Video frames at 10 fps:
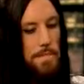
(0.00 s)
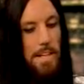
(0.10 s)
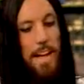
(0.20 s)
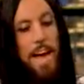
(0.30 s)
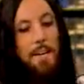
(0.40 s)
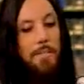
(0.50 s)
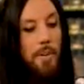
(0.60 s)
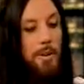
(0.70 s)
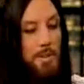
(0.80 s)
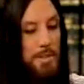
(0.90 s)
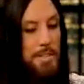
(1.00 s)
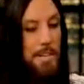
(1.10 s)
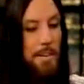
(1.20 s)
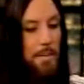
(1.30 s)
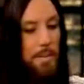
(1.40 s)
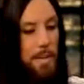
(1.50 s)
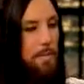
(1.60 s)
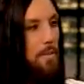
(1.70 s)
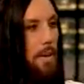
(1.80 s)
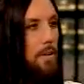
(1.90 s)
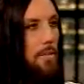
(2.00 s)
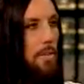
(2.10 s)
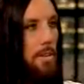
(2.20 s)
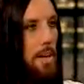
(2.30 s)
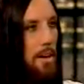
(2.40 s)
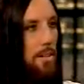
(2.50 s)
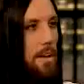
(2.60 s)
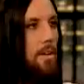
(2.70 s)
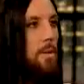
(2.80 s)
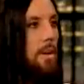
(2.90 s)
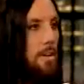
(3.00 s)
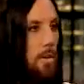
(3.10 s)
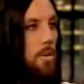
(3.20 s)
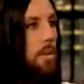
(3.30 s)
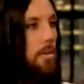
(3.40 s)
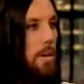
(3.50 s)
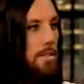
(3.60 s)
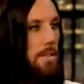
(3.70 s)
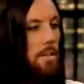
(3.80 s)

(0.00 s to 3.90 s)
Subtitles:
Like at first, they all freaked out and thought I went totally crazy.